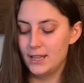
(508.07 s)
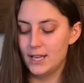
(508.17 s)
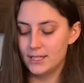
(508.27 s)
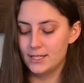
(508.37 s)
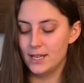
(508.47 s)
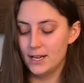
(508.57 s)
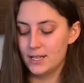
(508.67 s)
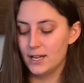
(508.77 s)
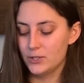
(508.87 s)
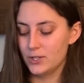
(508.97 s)
that the
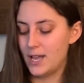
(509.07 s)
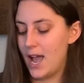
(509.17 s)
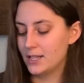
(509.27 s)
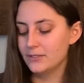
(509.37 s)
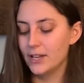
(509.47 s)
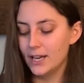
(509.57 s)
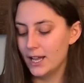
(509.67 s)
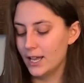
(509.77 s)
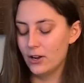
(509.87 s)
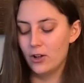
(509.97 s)
sanitizer is
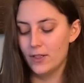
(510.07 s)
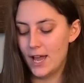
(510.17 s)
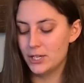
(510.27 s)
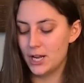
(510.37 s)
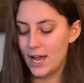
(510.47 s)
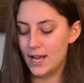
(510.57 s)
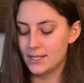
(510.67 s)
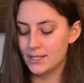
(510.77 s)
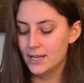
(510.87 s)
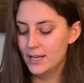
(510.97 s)
activating and all that
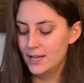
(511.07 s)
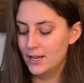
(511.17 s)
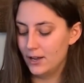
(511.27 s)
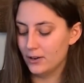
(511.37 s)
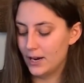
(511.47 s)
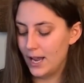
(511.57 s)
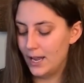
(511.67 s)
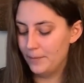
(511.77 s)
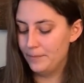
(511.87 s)
jazz. All right,